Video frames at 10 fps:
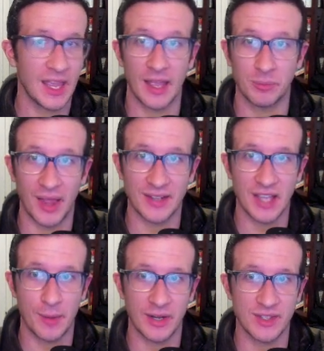Yeah, and
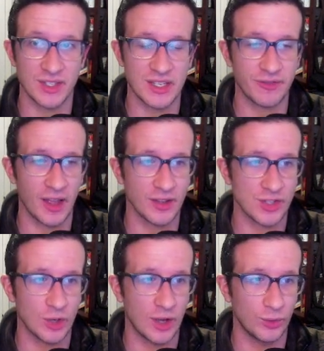black dominates the d
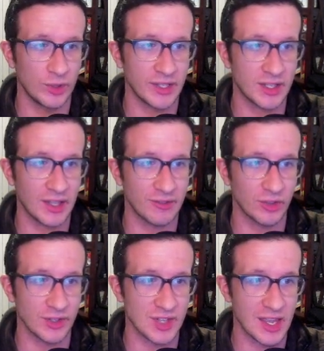file. So a really
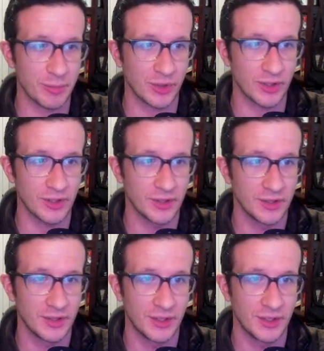clever example,